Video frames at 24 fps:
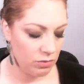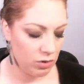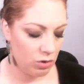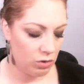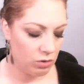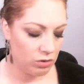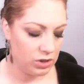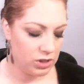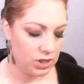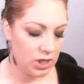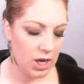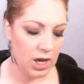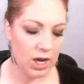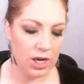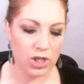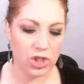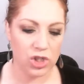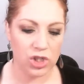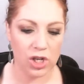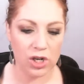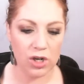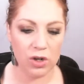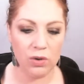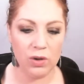Ulta
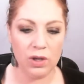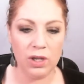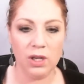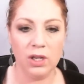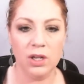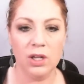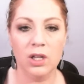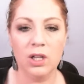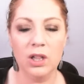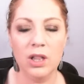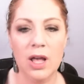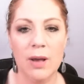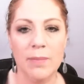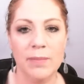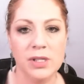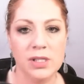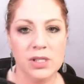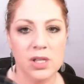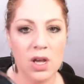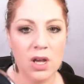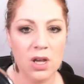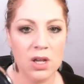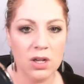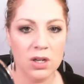eyeshadow in
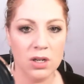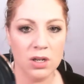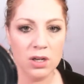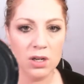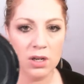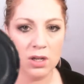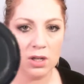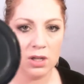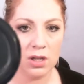Glamazon.